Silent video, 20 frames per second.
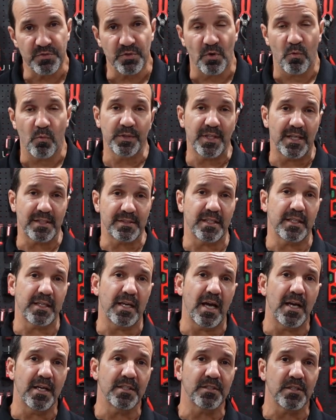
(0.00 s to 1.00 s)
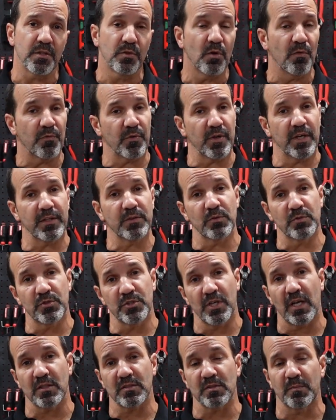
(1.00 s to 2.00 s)
So with that said guys, don't forget to
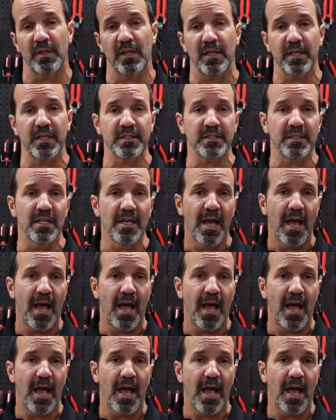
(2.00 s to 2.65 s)
check out some of the links.